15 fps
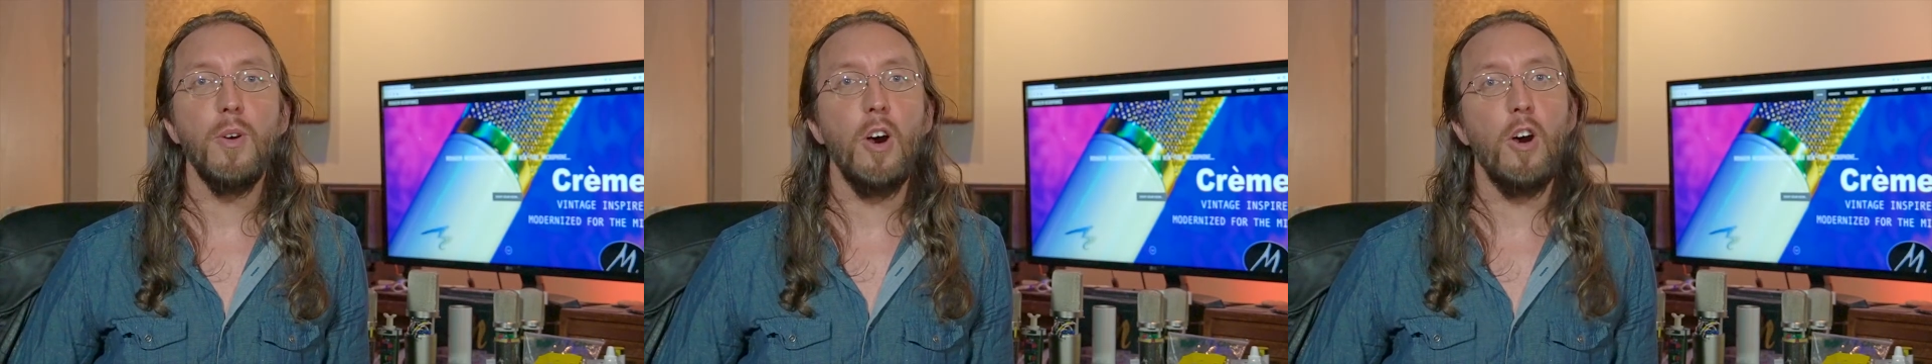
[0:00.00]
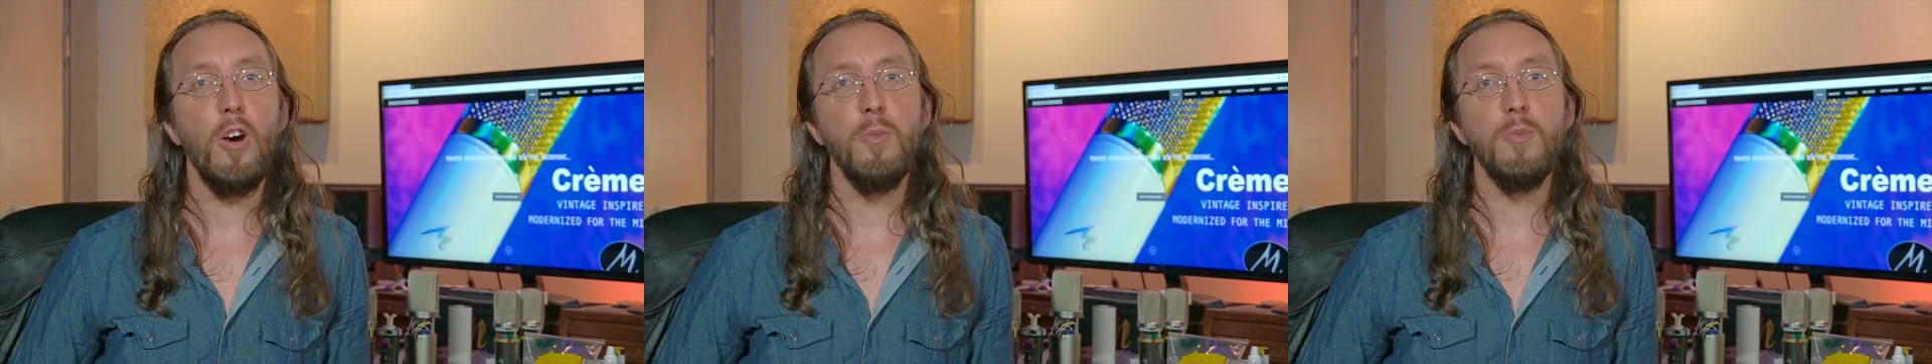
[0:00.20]

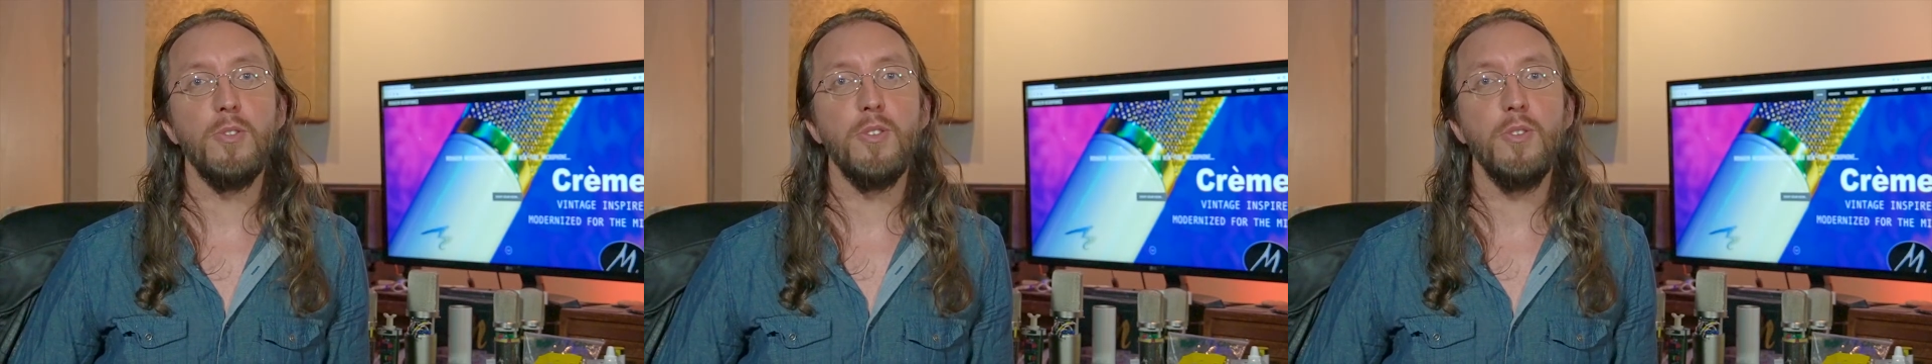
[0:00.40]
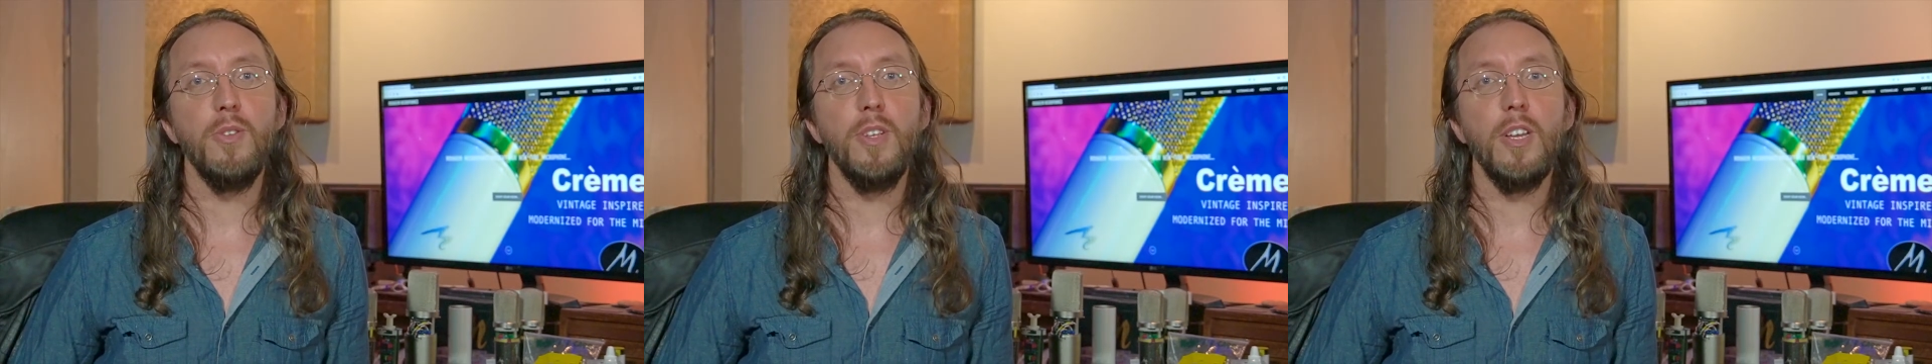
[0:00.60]
a home
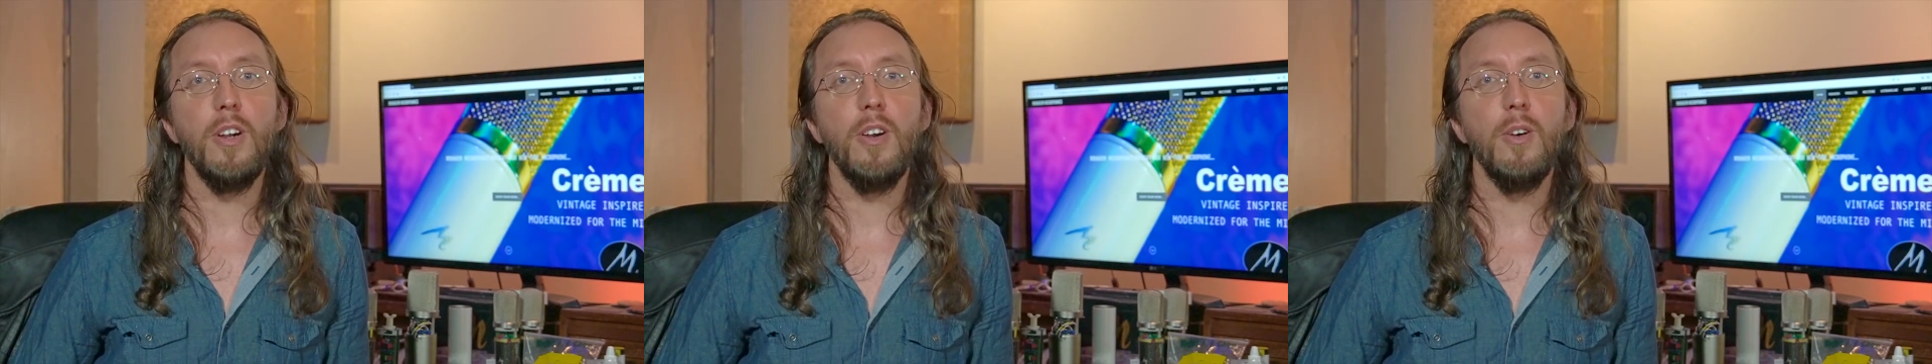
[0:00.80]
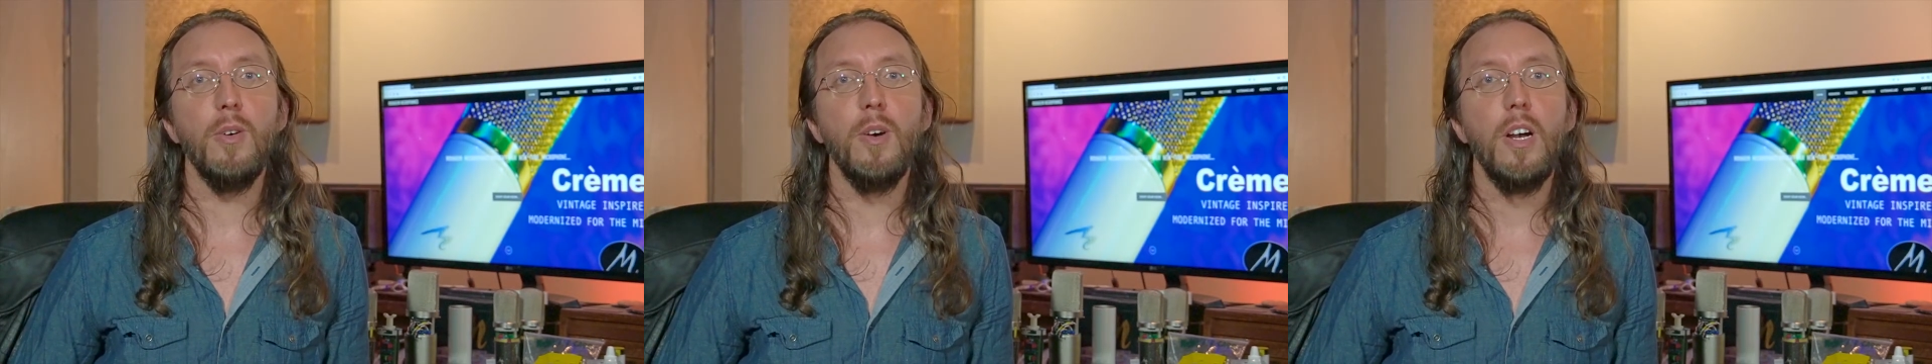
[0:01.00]

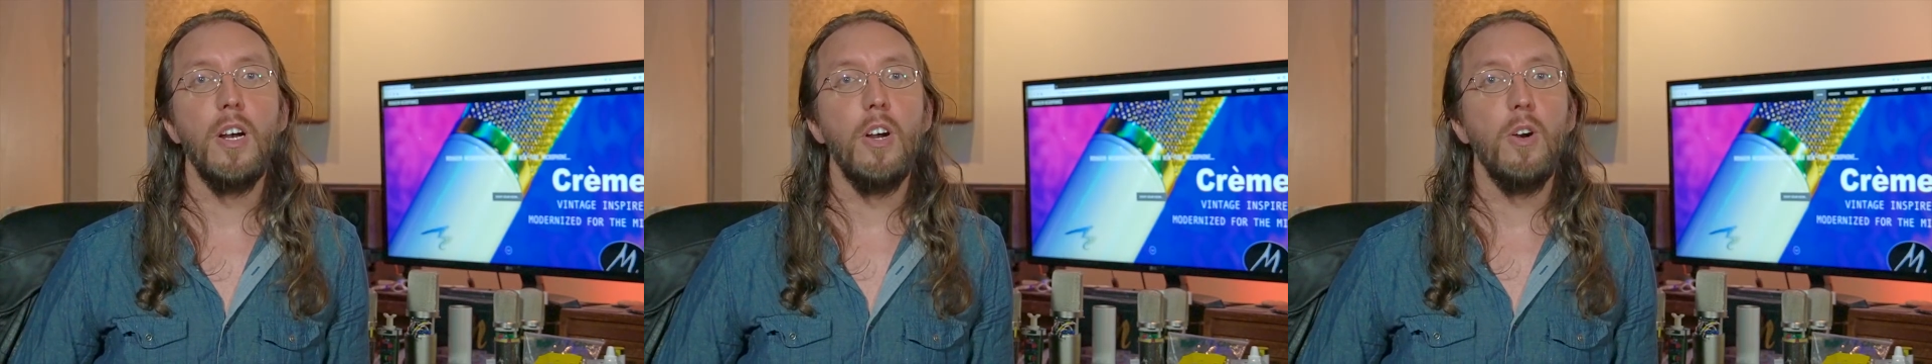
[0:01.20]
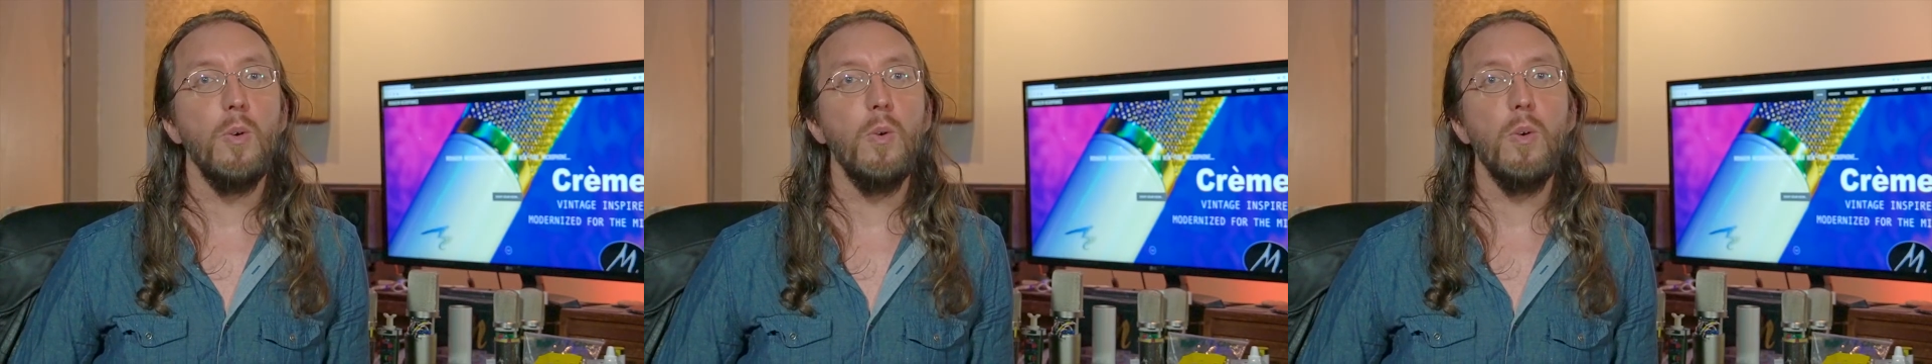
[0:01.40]
studio,
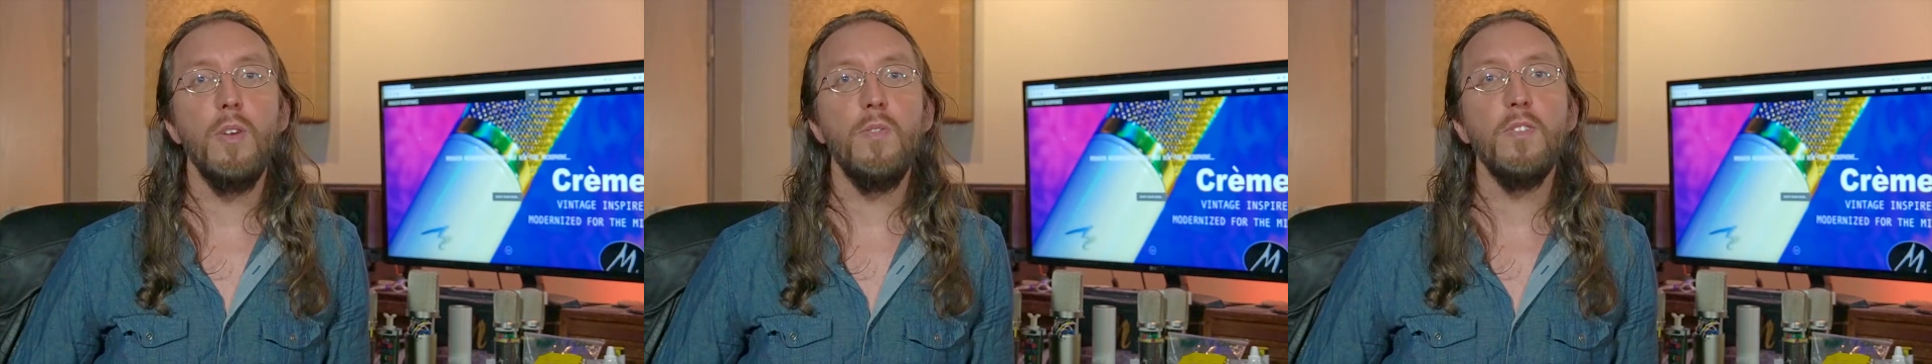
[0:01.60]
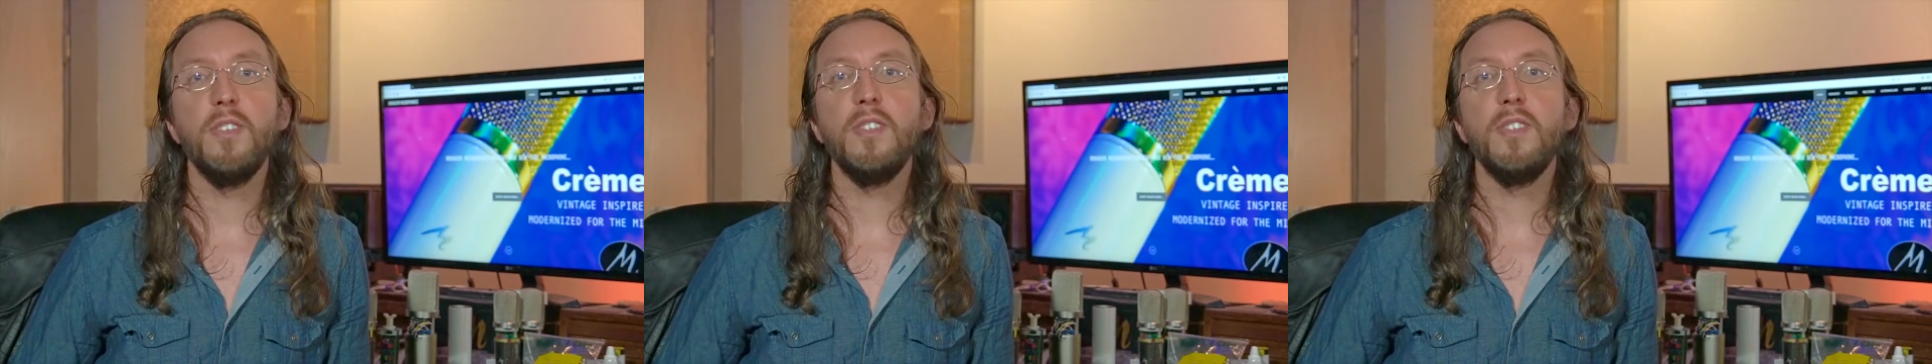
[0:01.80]
or if you're